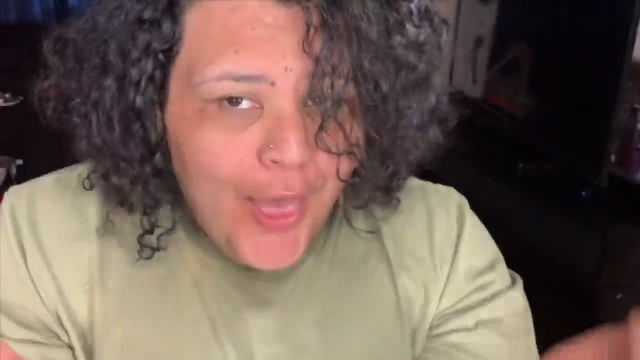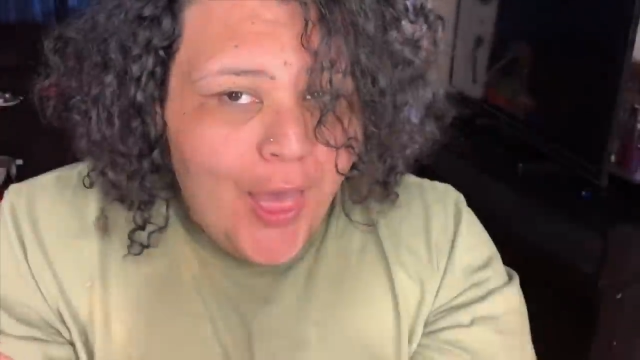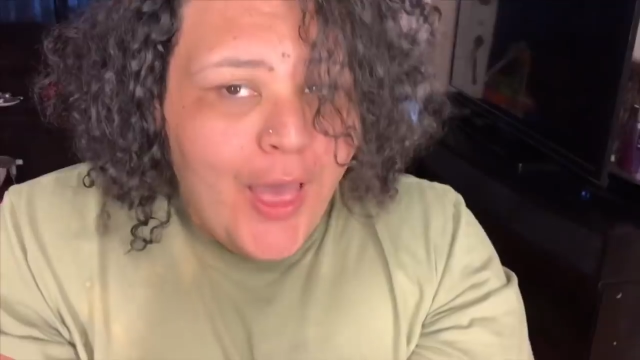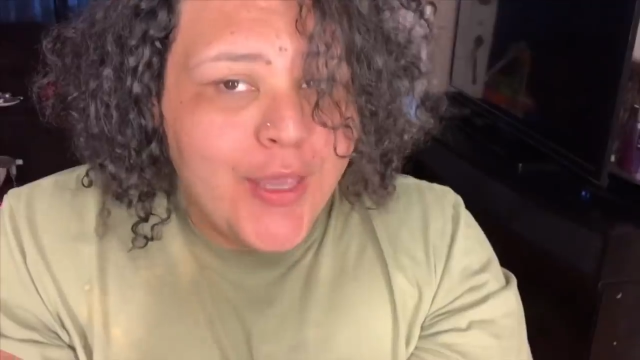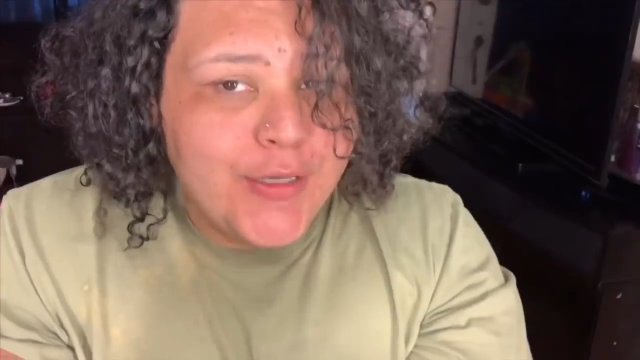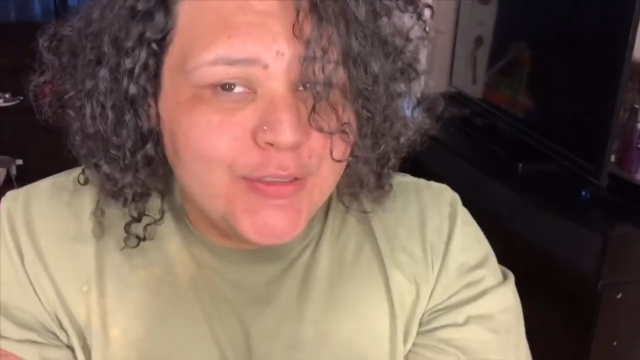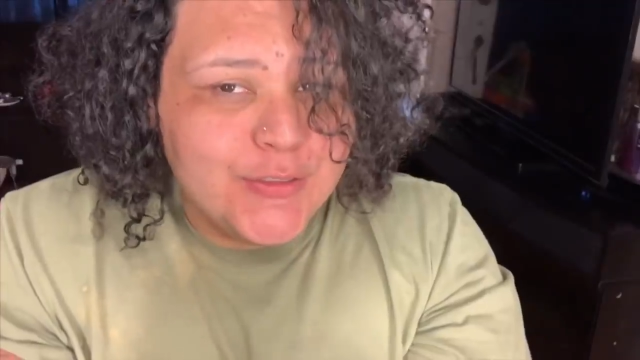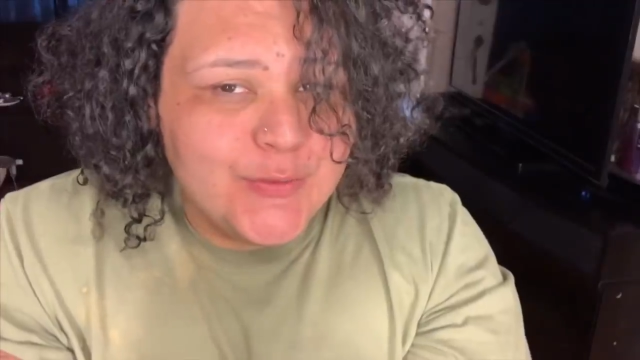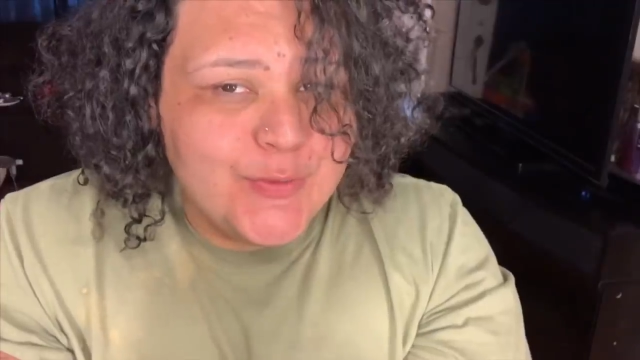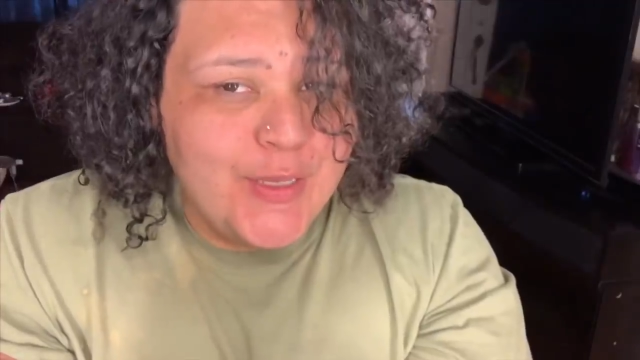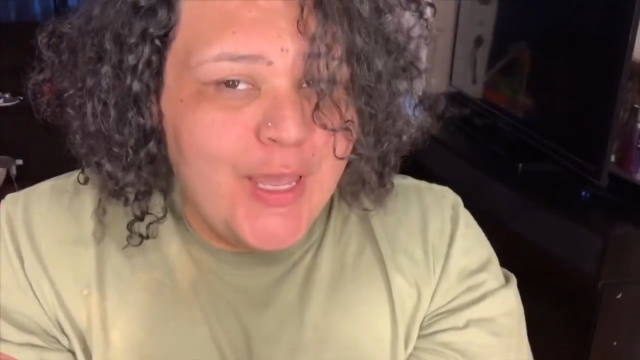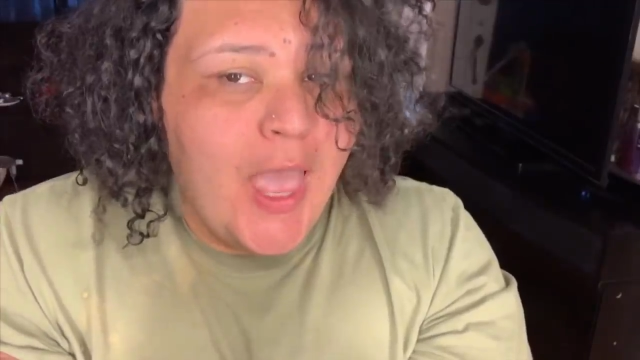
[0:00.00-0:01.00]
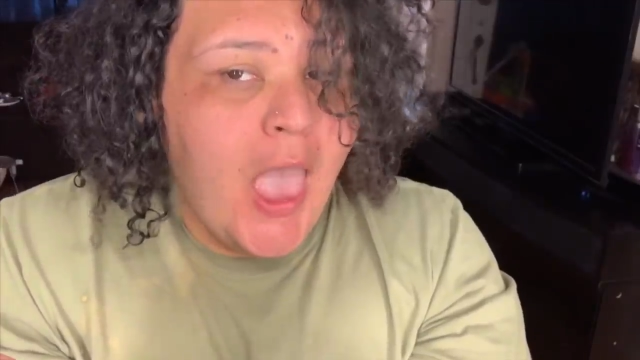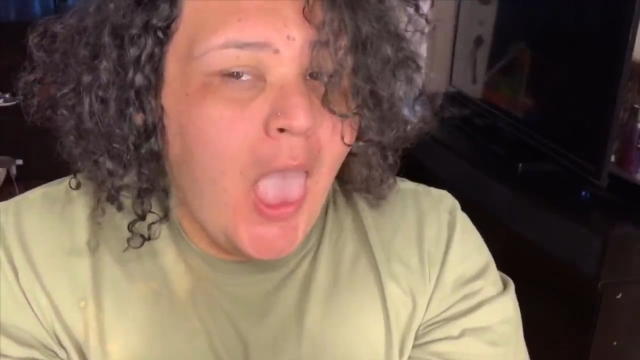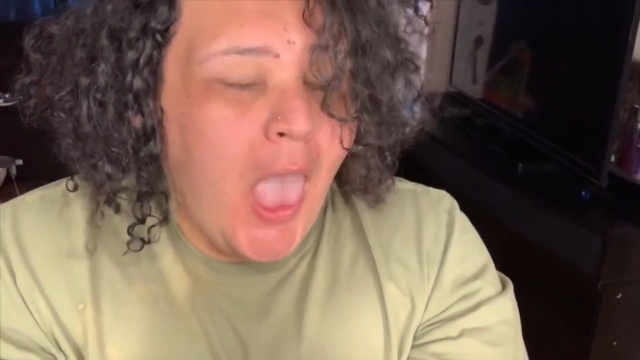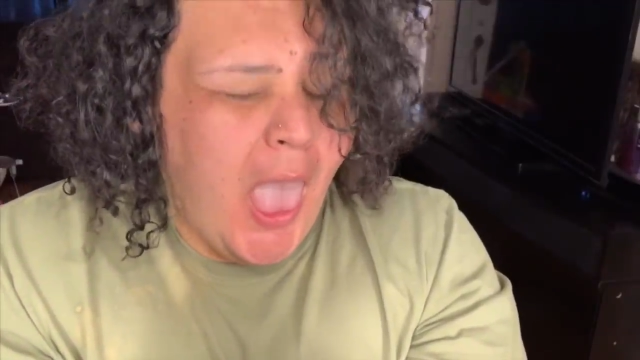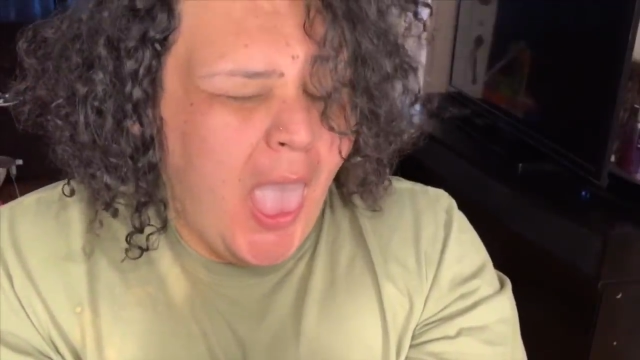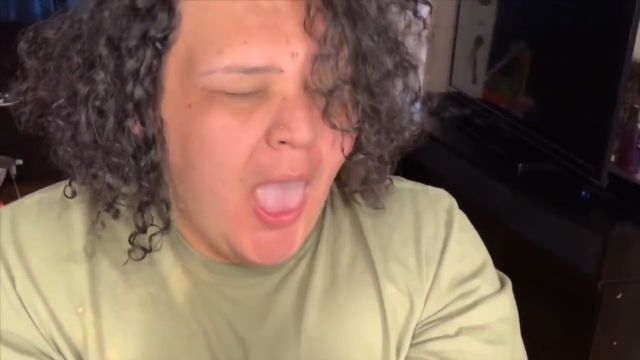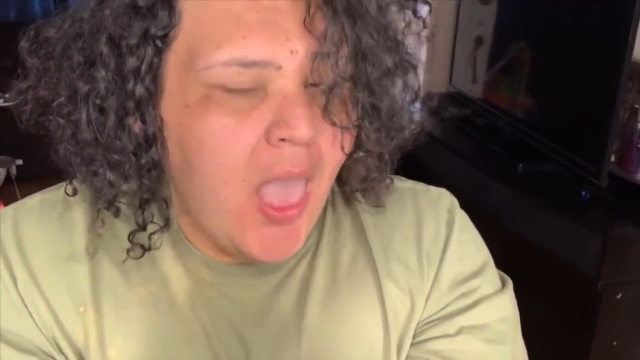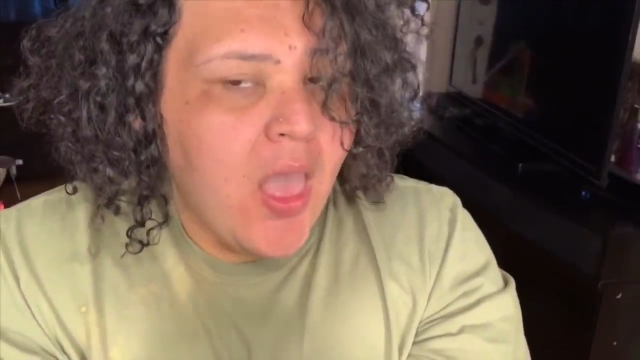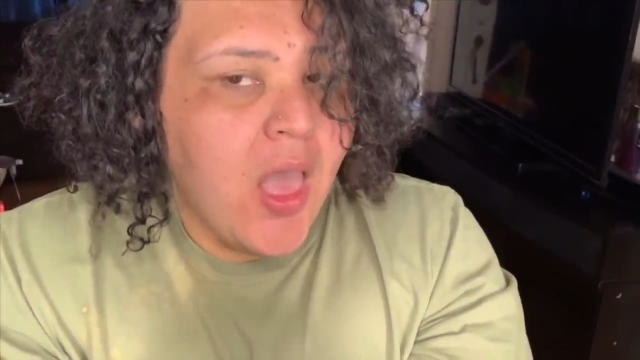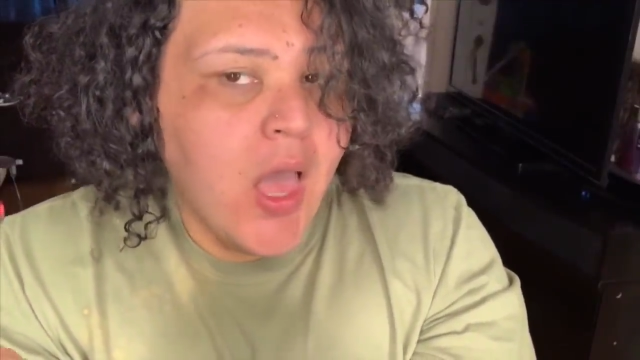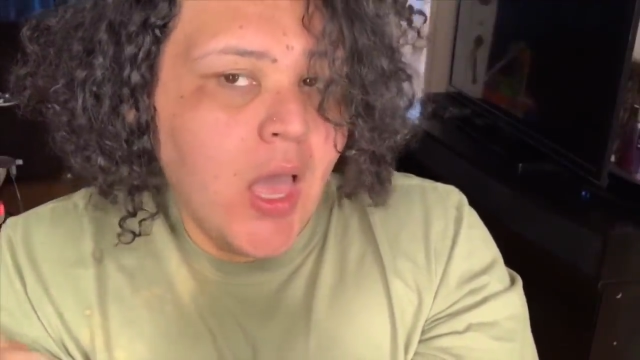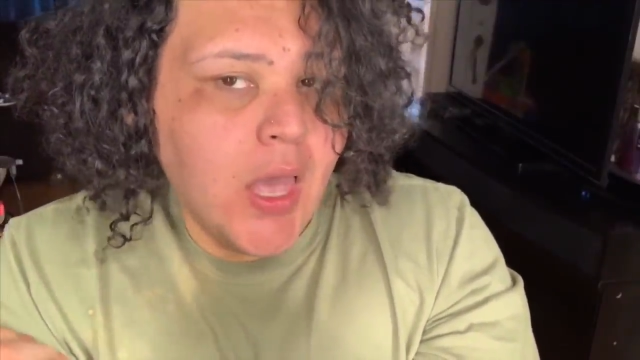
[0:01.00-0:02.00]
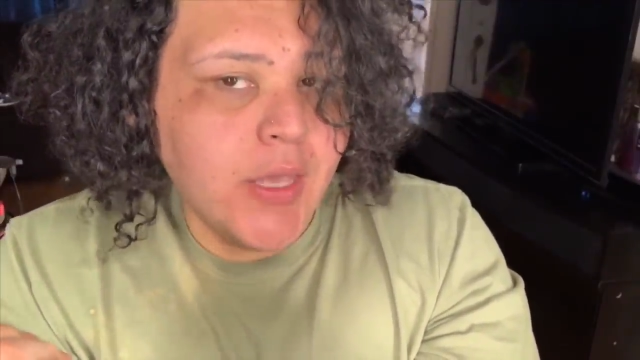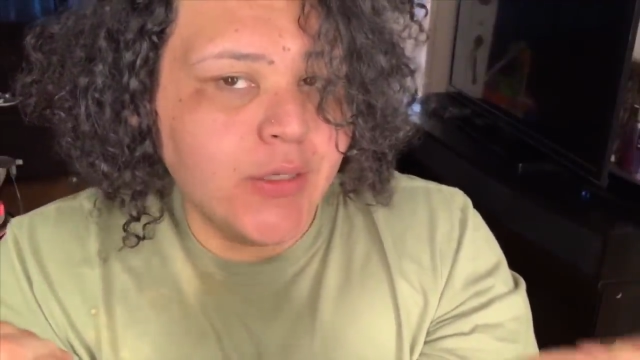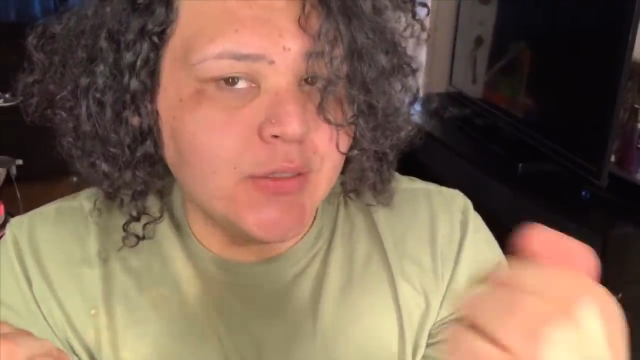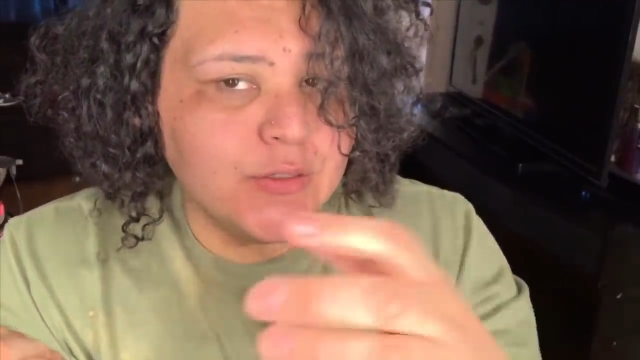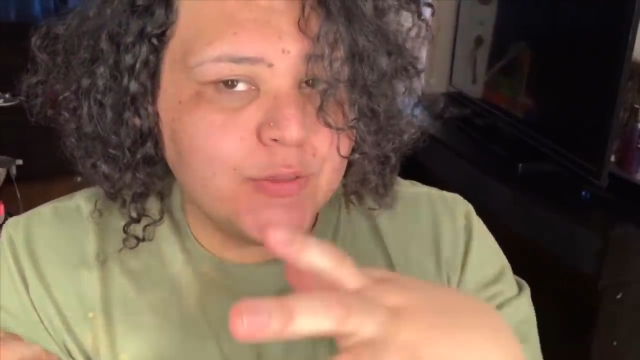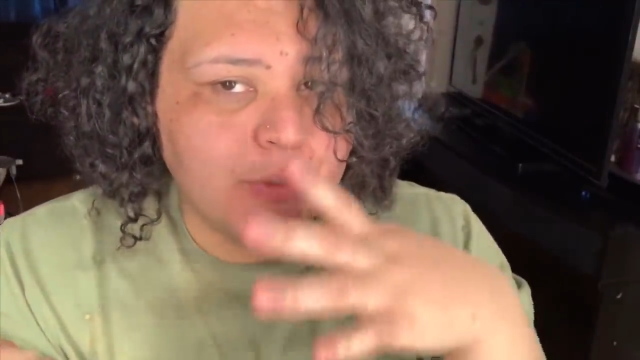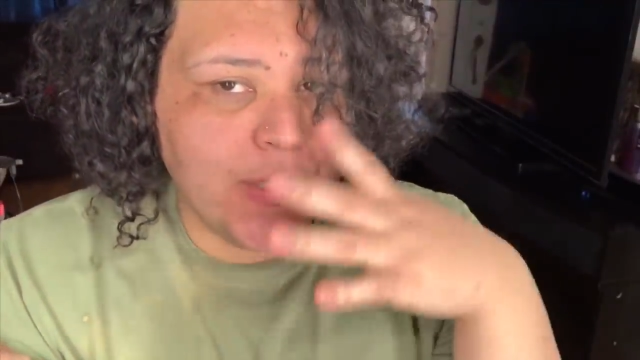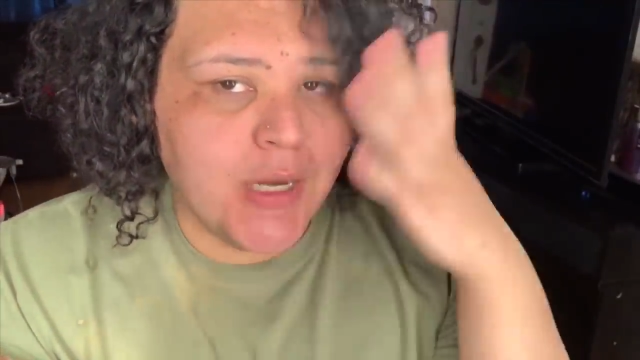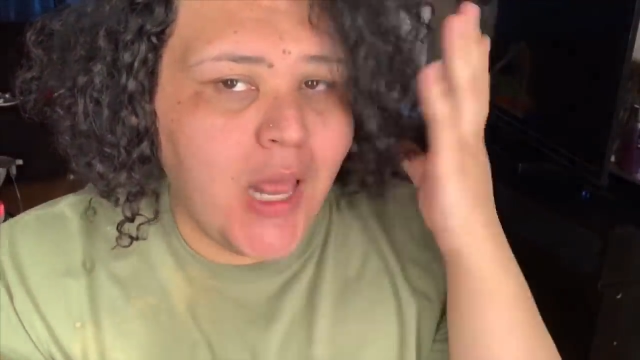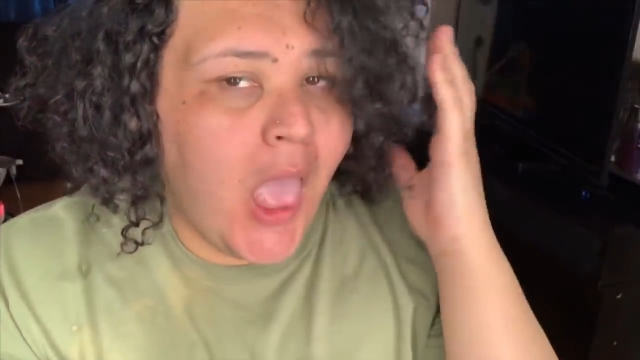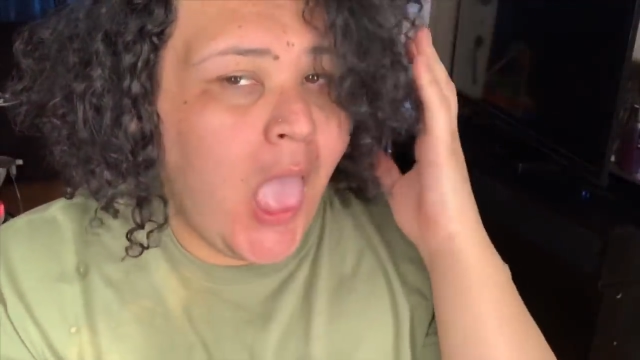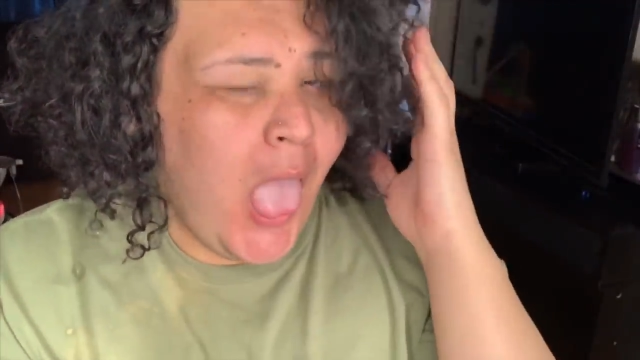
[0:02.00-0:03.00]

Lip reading: How you doing? How you doing?